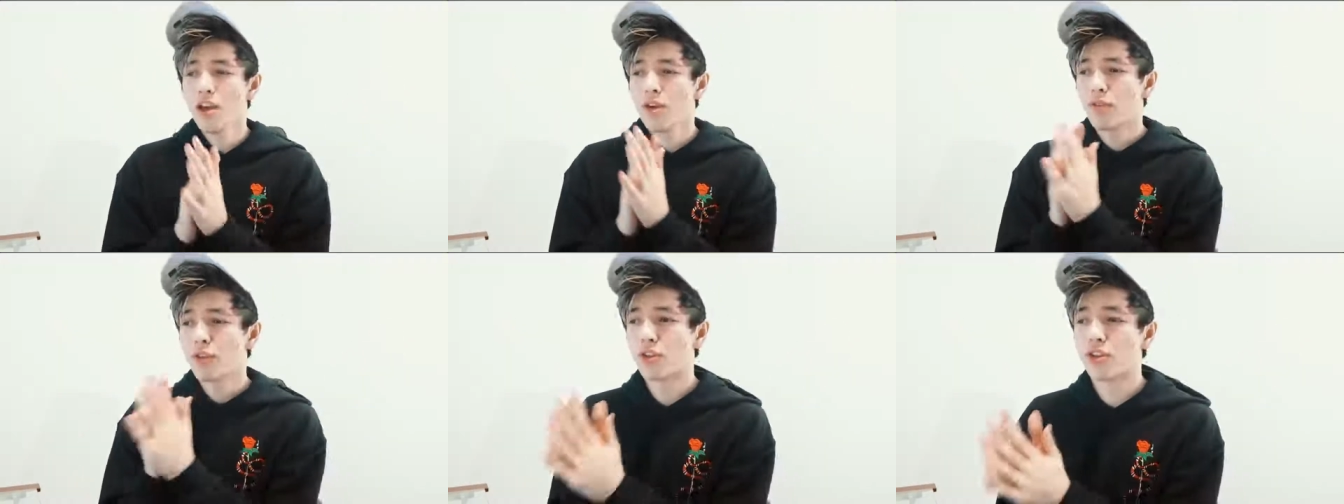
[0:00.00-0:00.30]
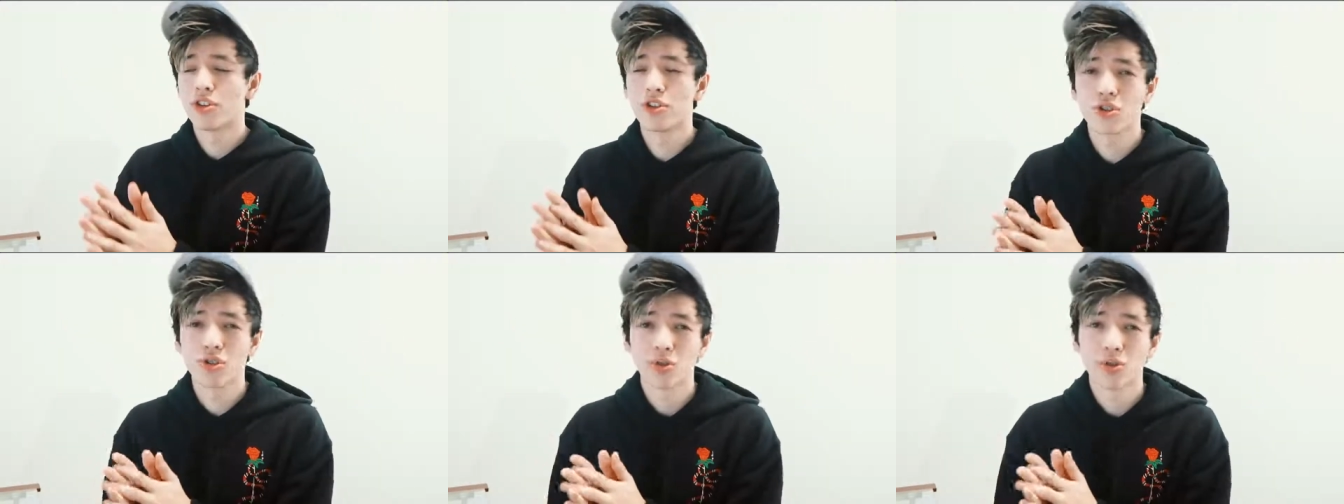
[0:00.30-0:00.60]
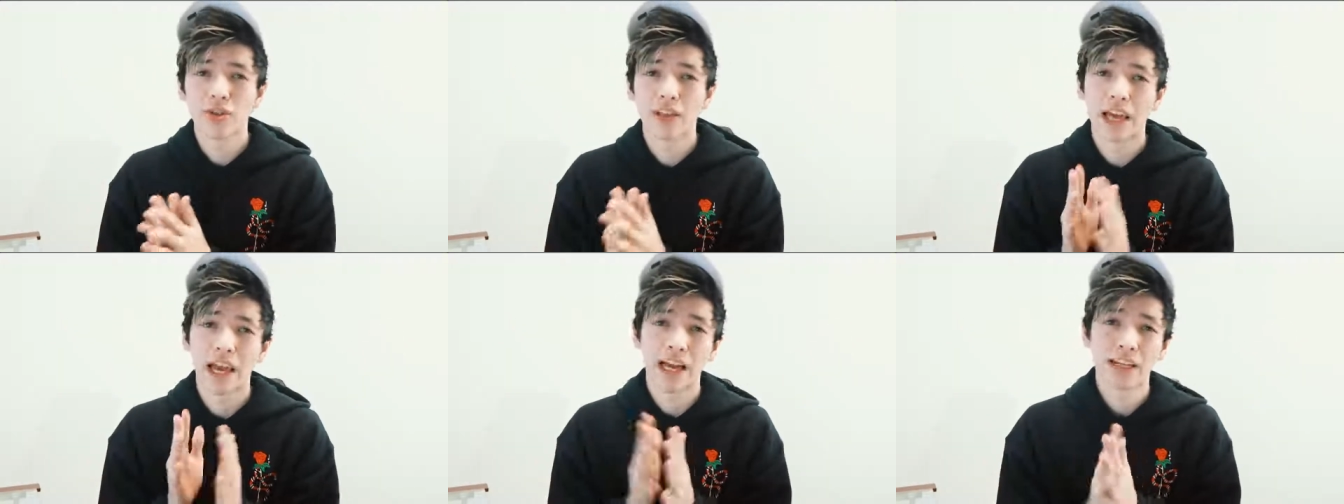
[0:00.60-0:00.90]
for this
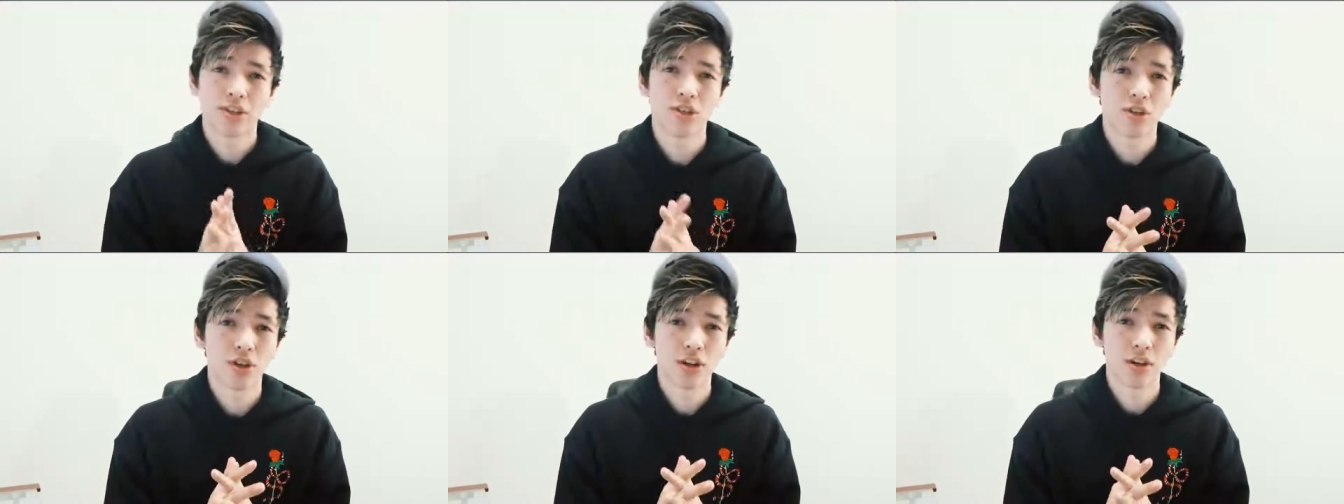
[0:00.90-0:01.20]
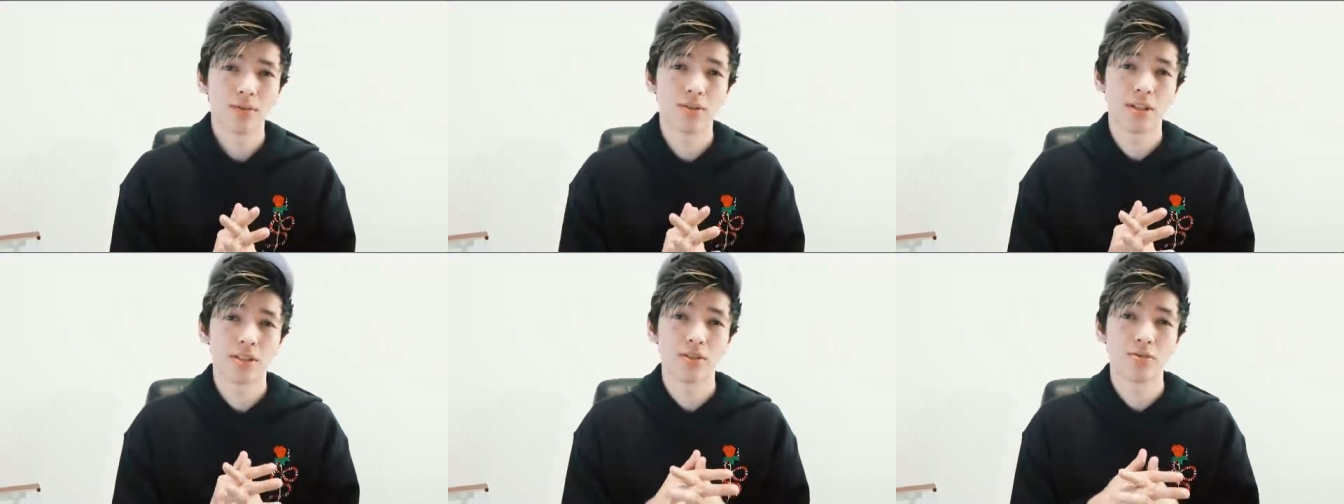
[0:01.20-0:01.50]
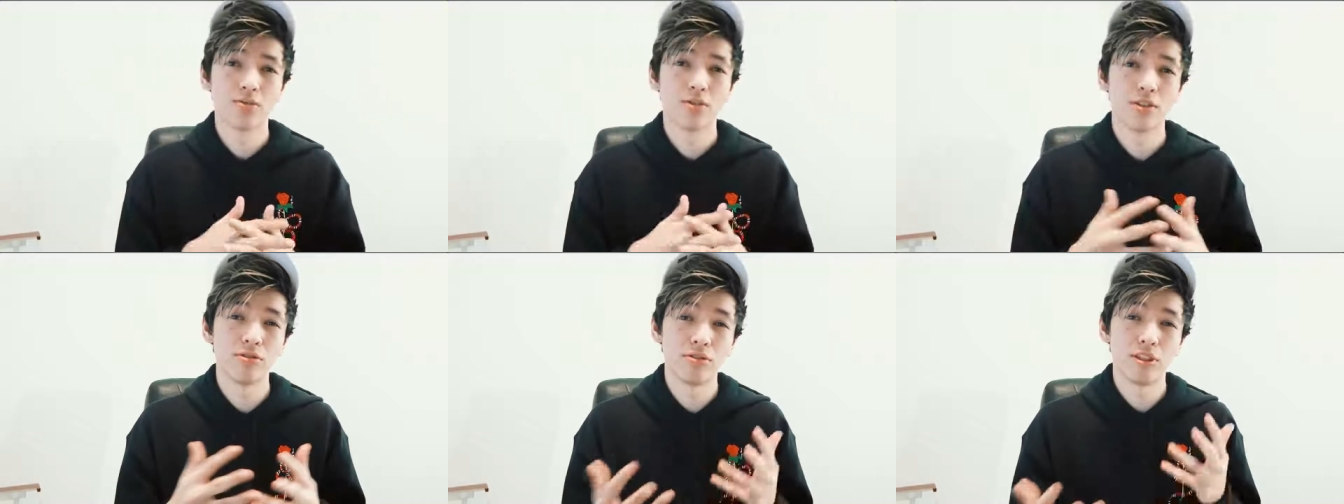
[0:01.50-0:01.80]
store, the add to cart
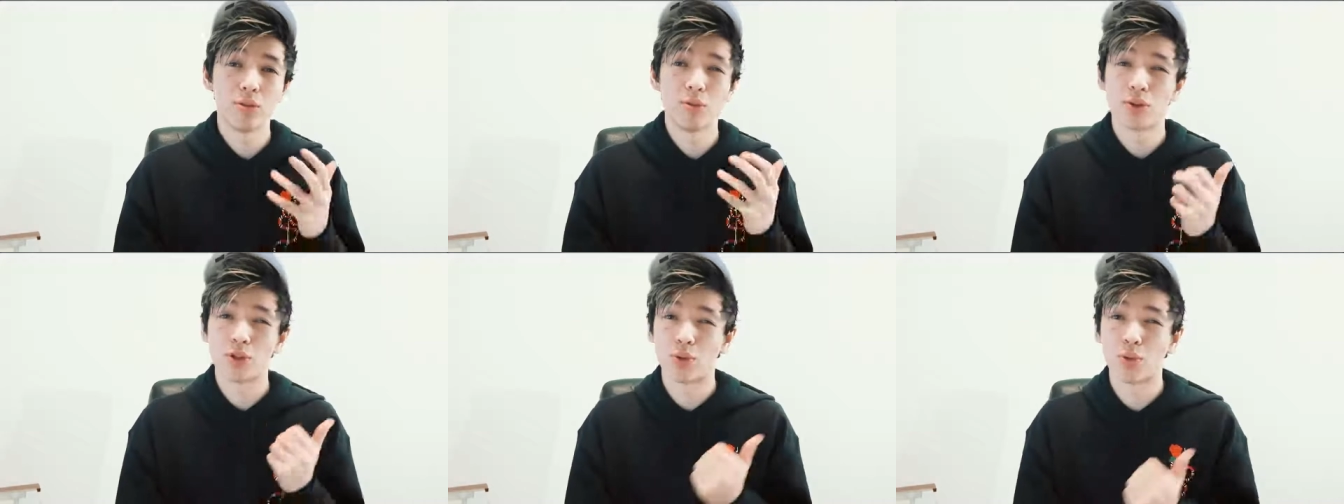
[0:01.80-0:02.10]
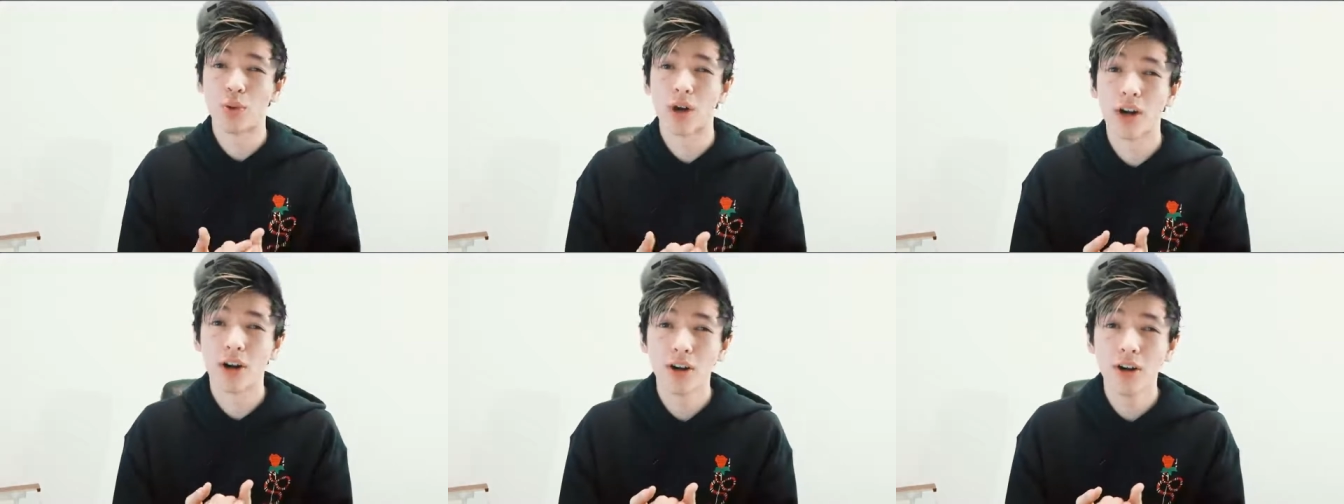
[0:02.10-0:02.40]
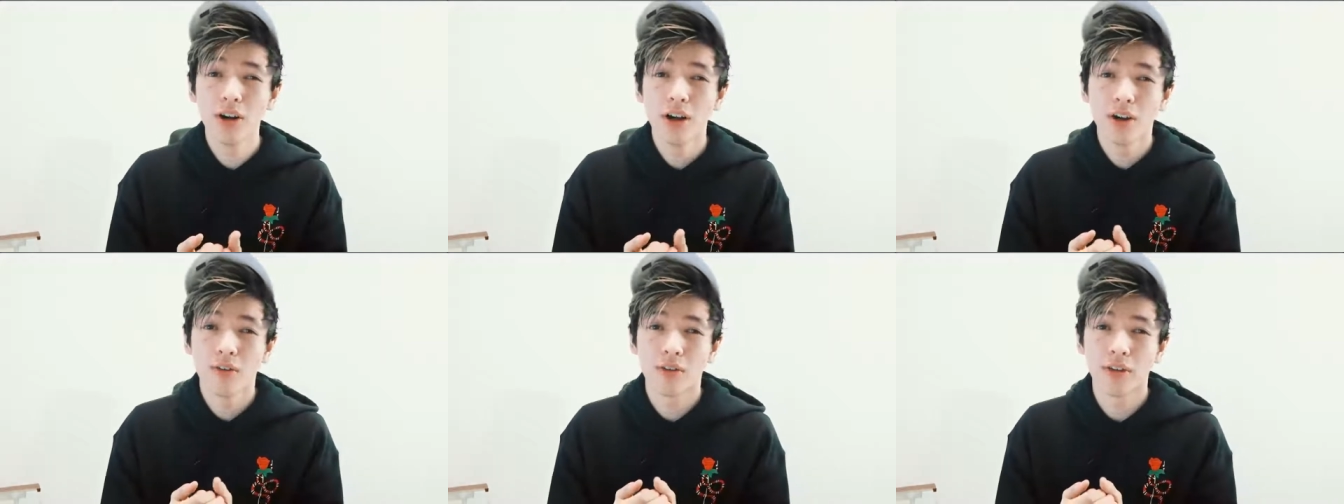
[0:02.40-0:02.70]
objective really really worked
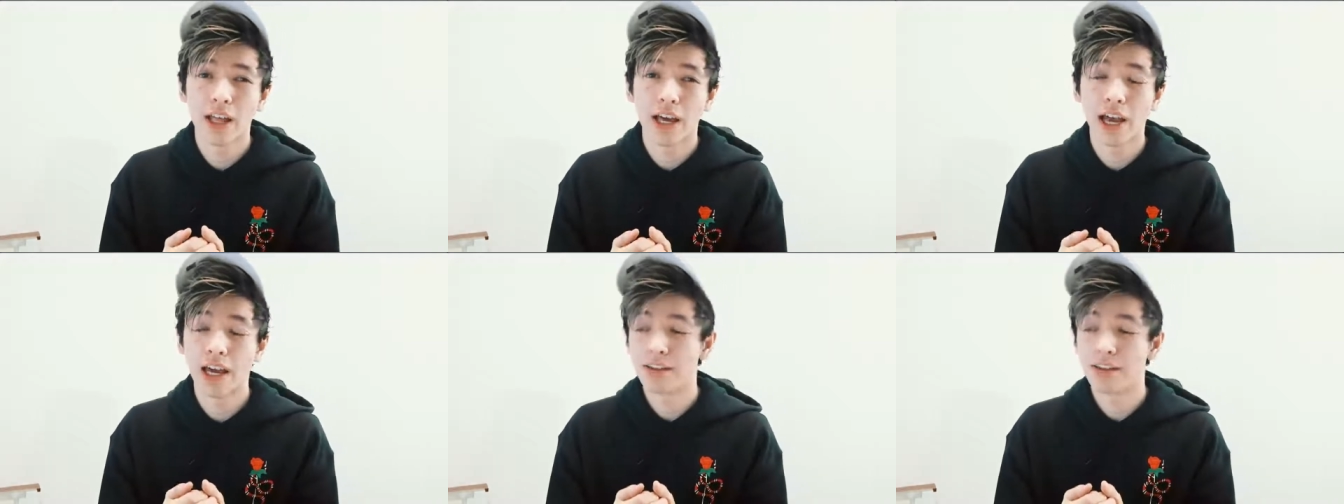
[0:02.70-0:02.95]
well for that.